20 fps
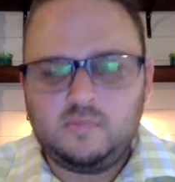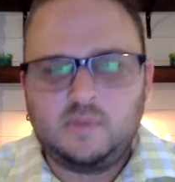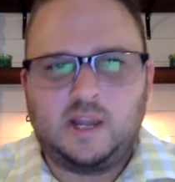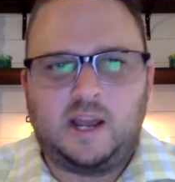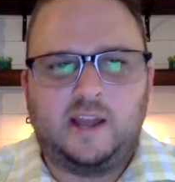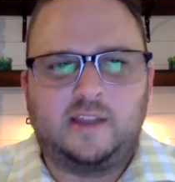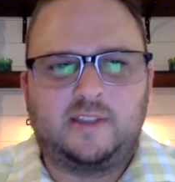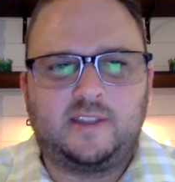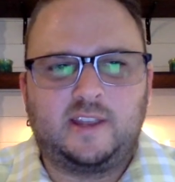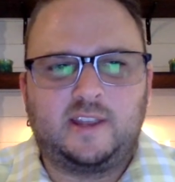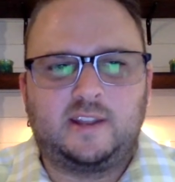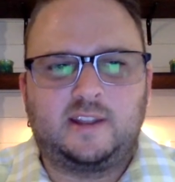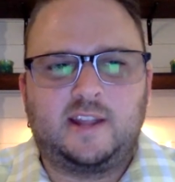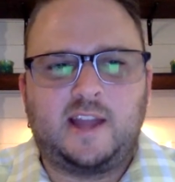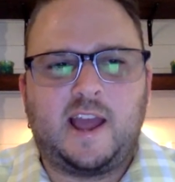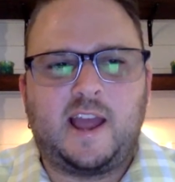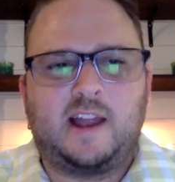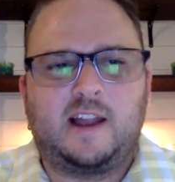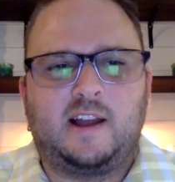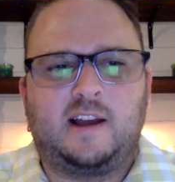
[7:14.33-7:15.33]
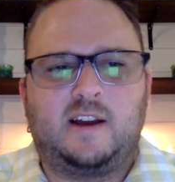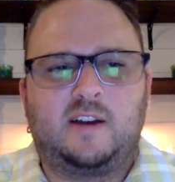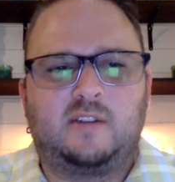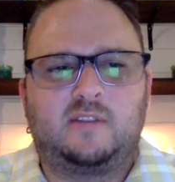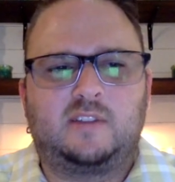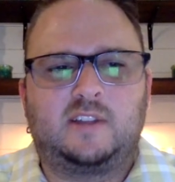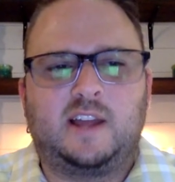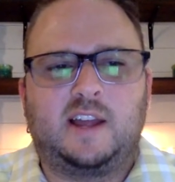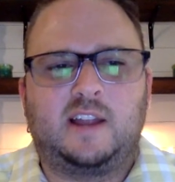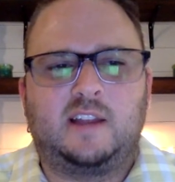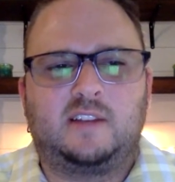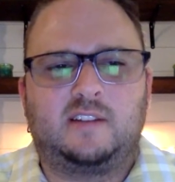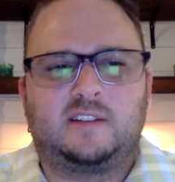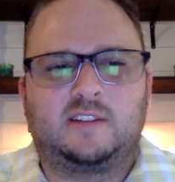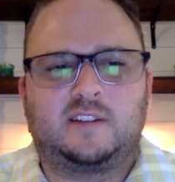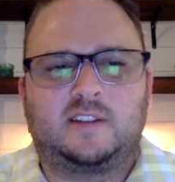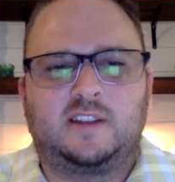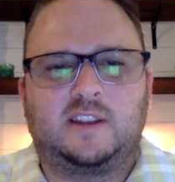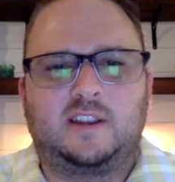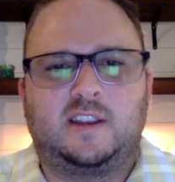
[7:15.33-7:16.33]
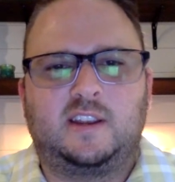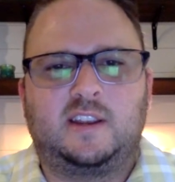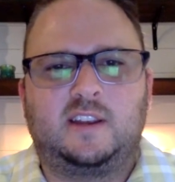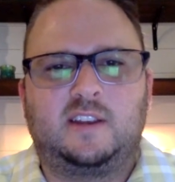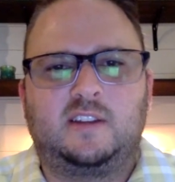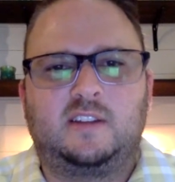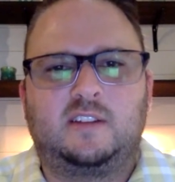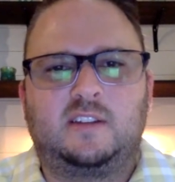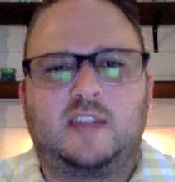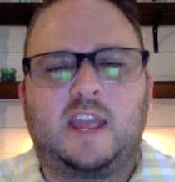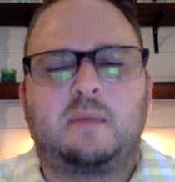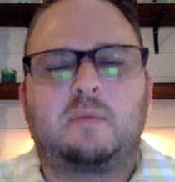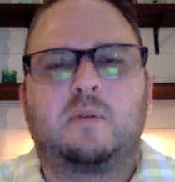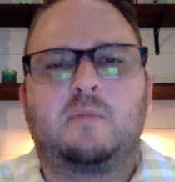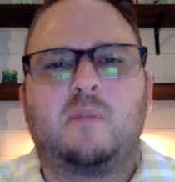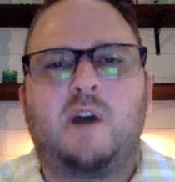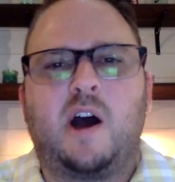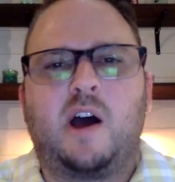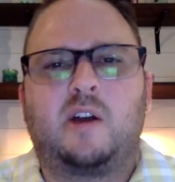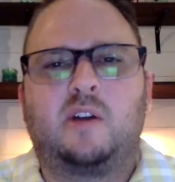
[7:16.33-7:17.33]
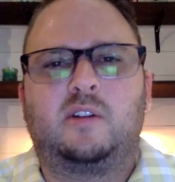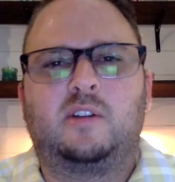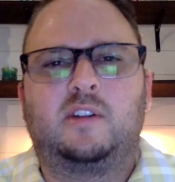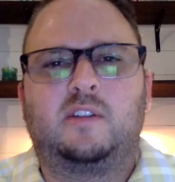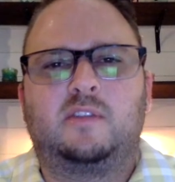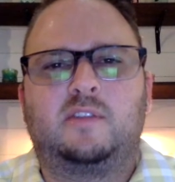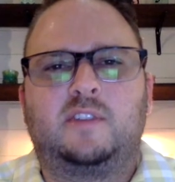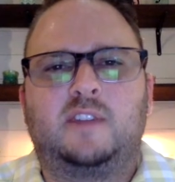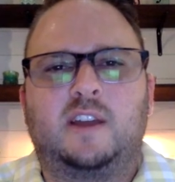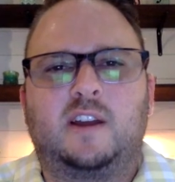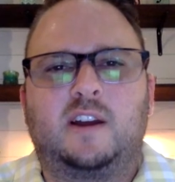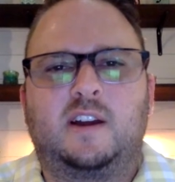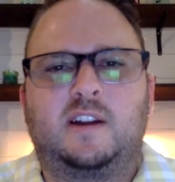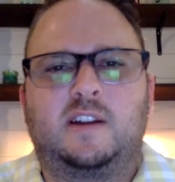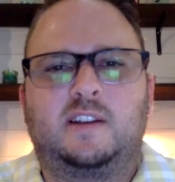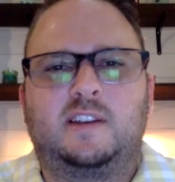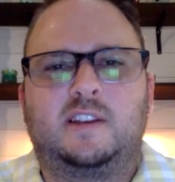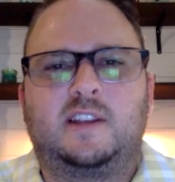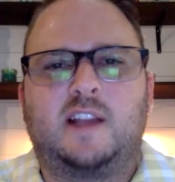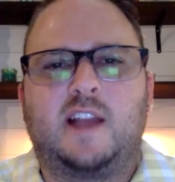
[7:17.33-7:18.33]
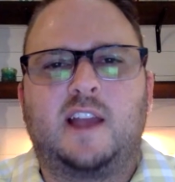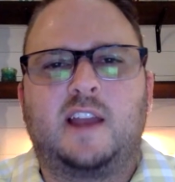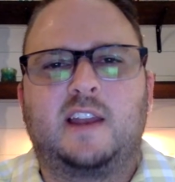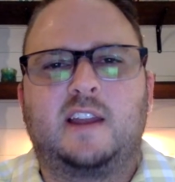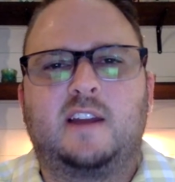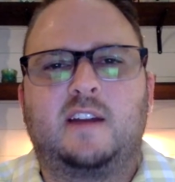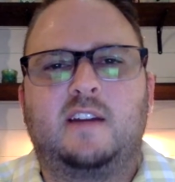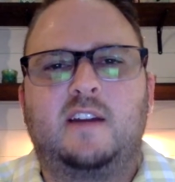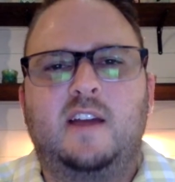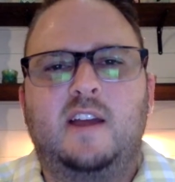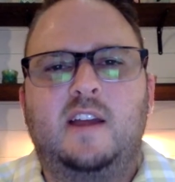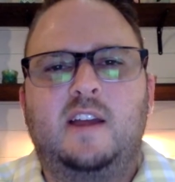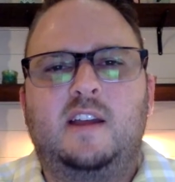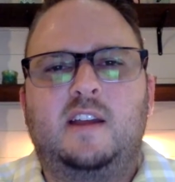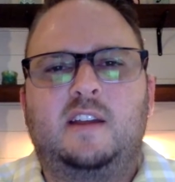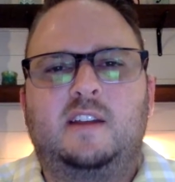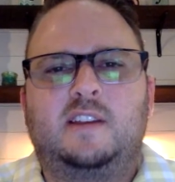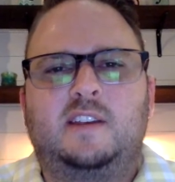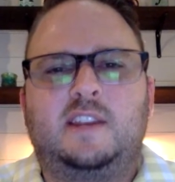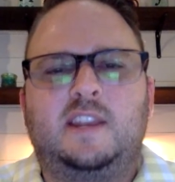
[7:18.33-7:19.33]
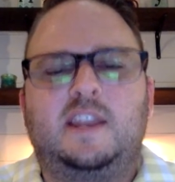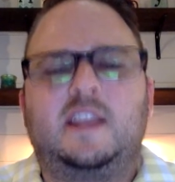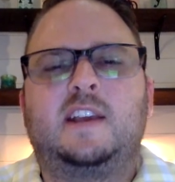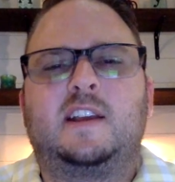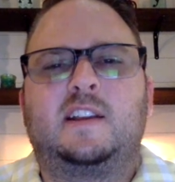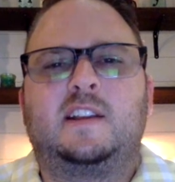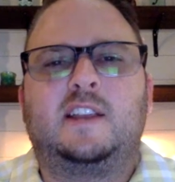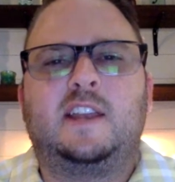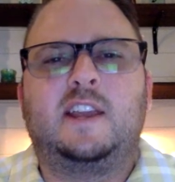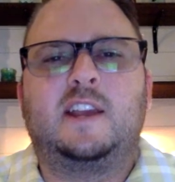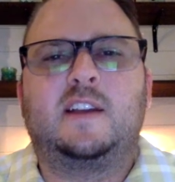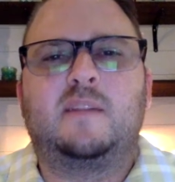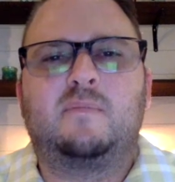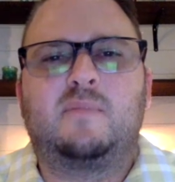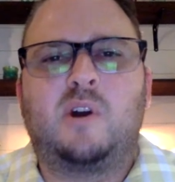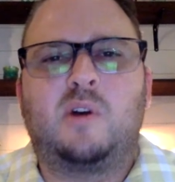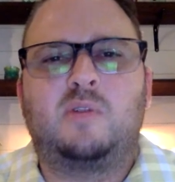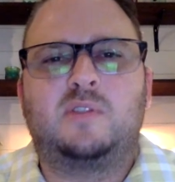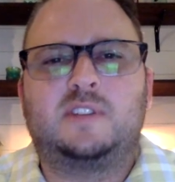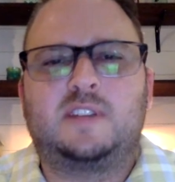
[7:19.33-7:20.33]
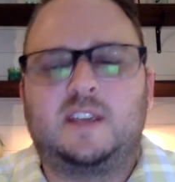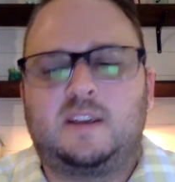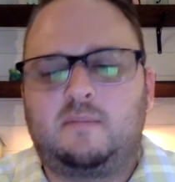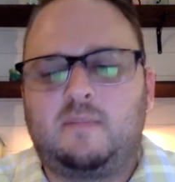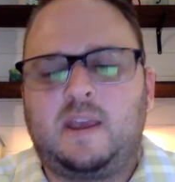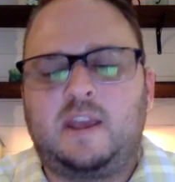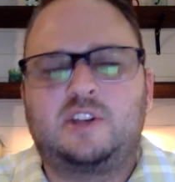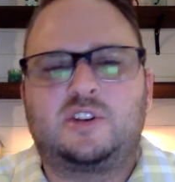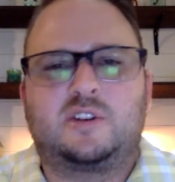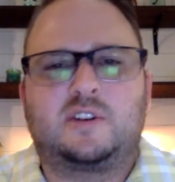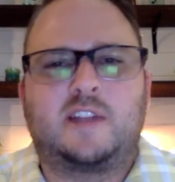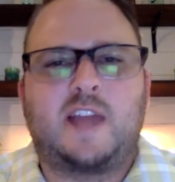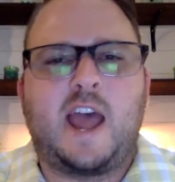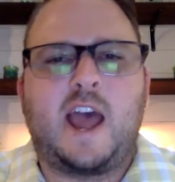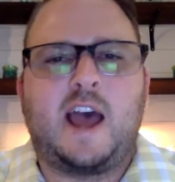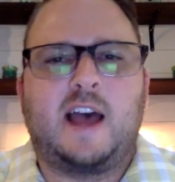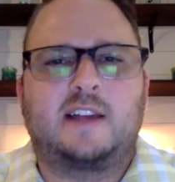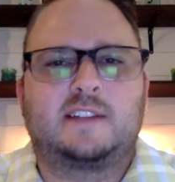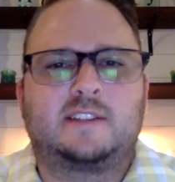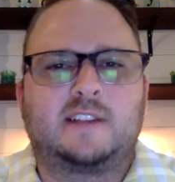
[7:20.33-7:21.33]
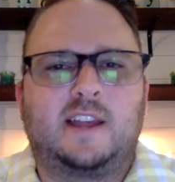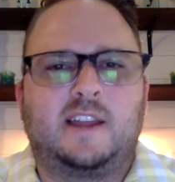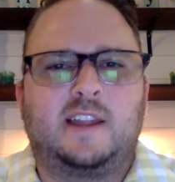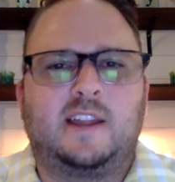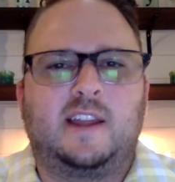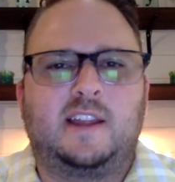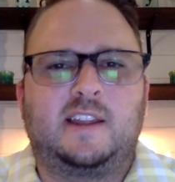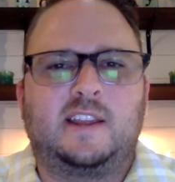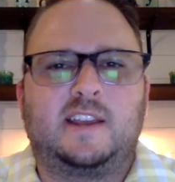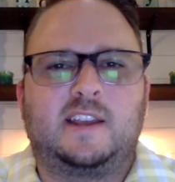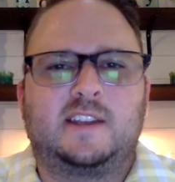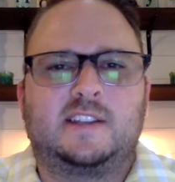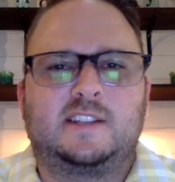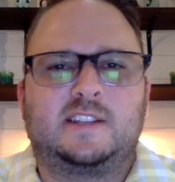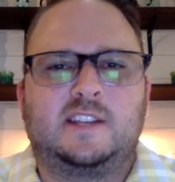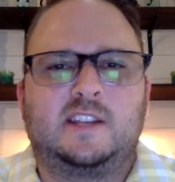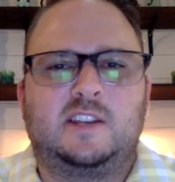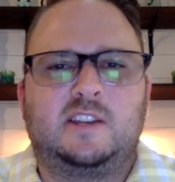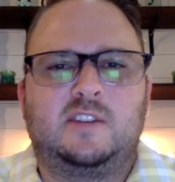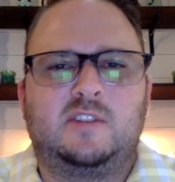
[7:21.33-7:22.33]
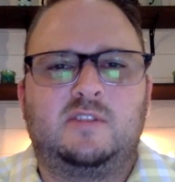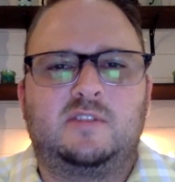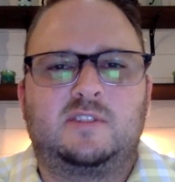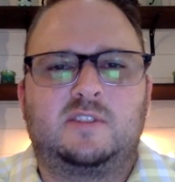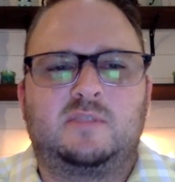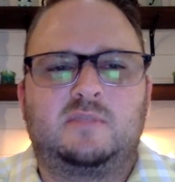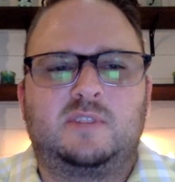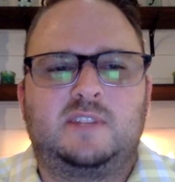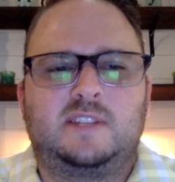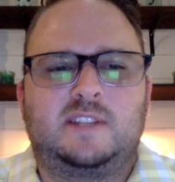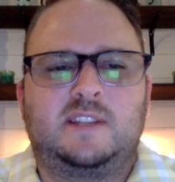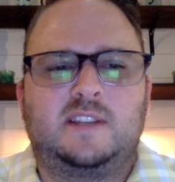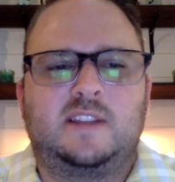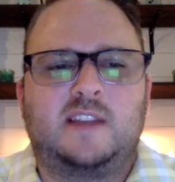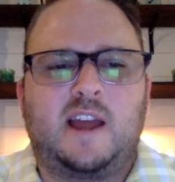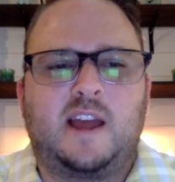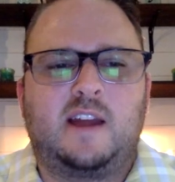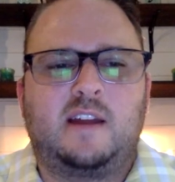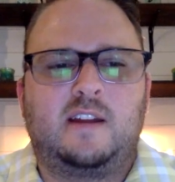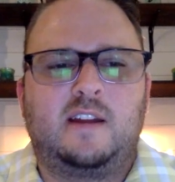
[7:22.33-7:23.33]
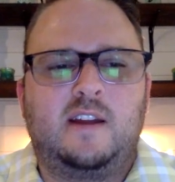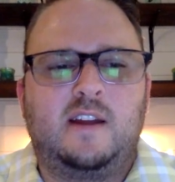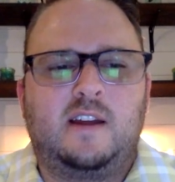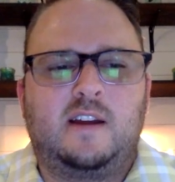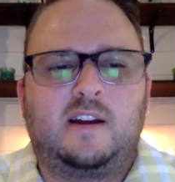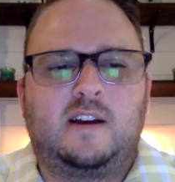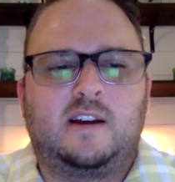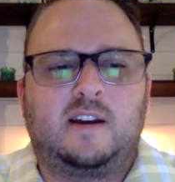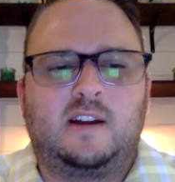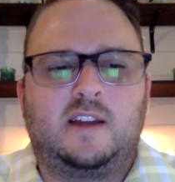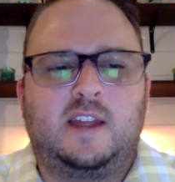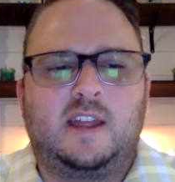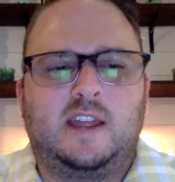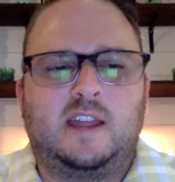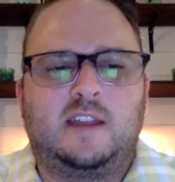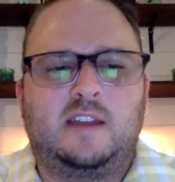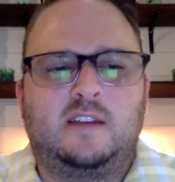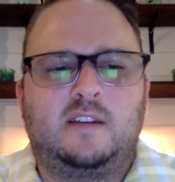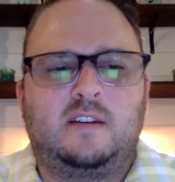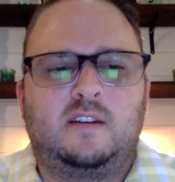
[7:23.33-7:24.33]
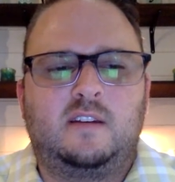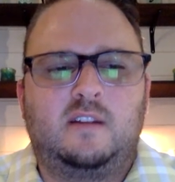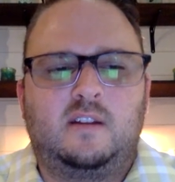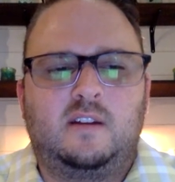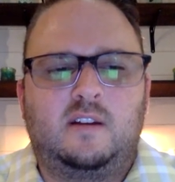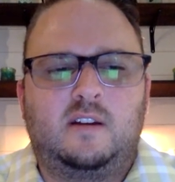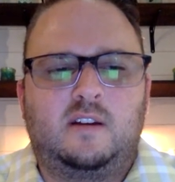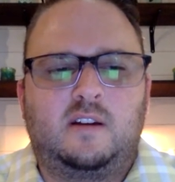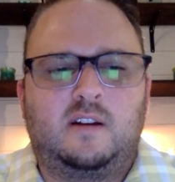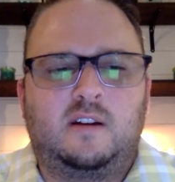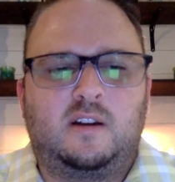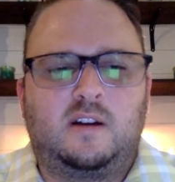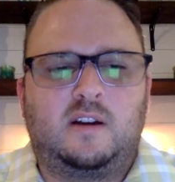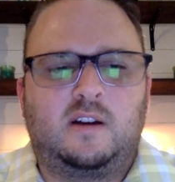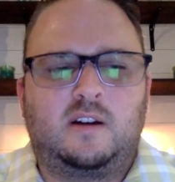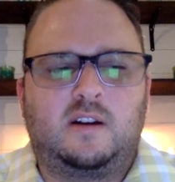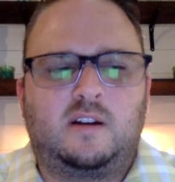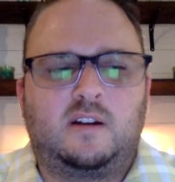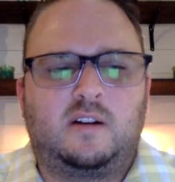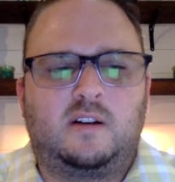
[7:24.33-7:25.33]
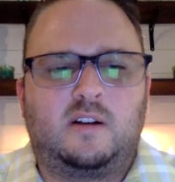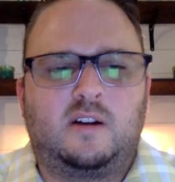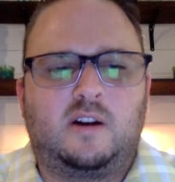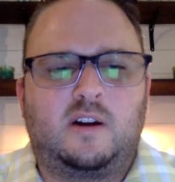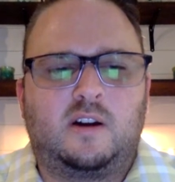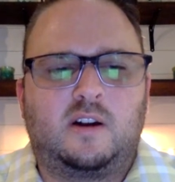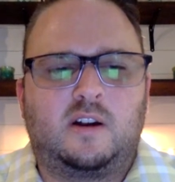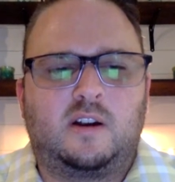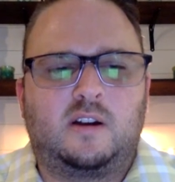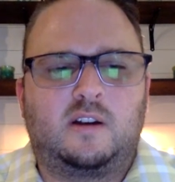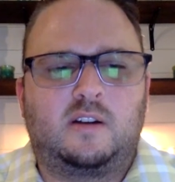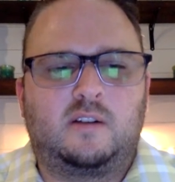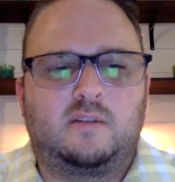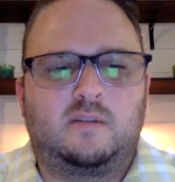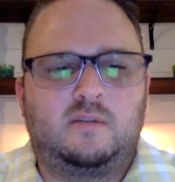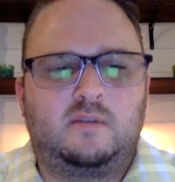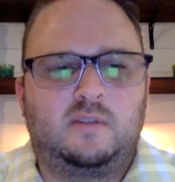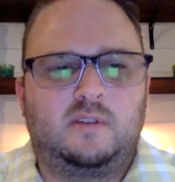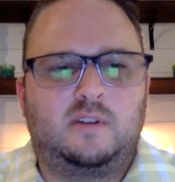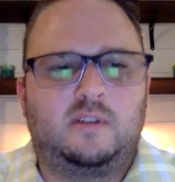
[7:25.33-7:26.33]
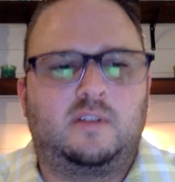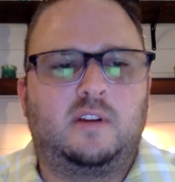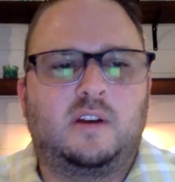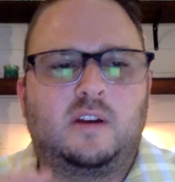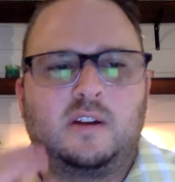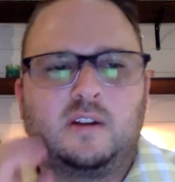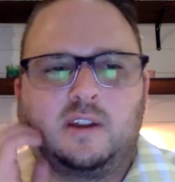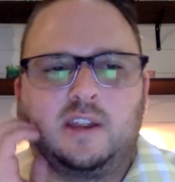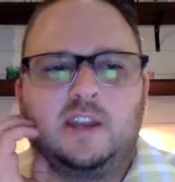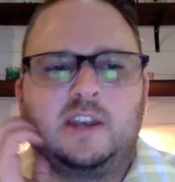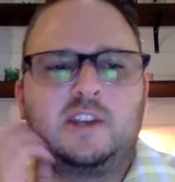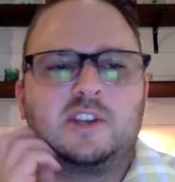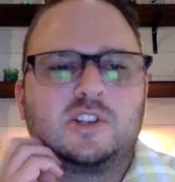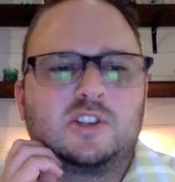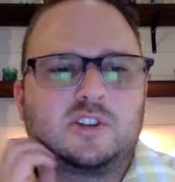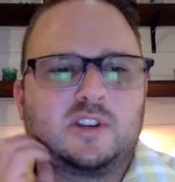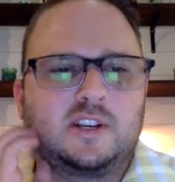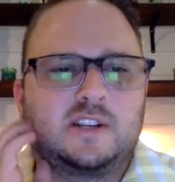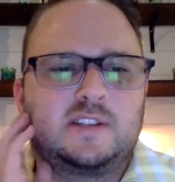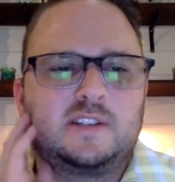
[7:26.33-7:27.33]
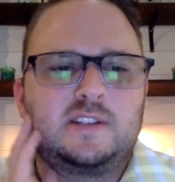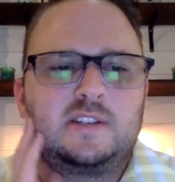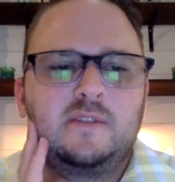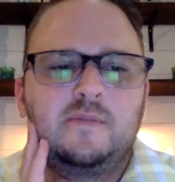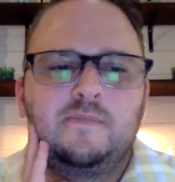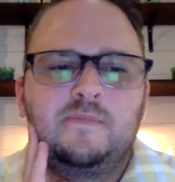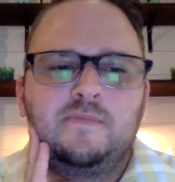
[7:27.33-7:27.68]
I think that the labor model of kind of decomposing major tasks, I think continues, and we see that in our industries.